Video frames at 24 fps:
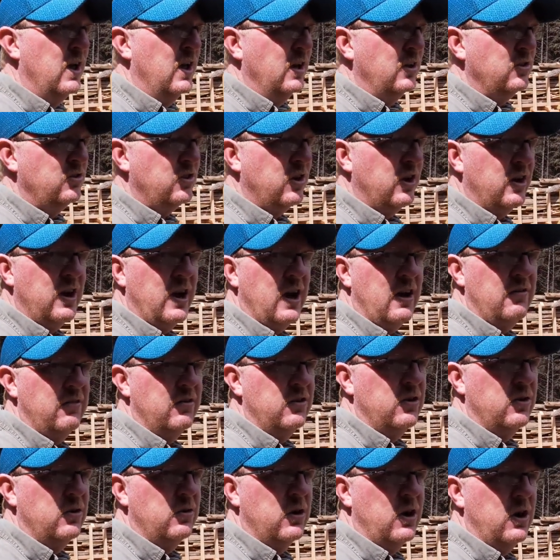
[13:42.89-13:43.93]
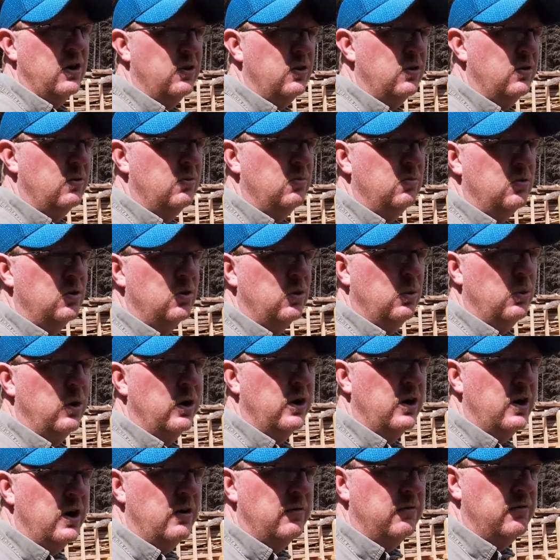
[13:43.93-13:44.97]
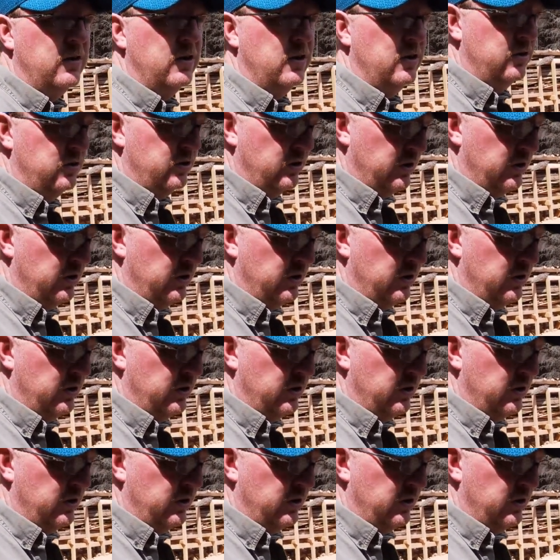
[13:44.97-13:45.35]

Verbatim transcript: instead of having to run to wherever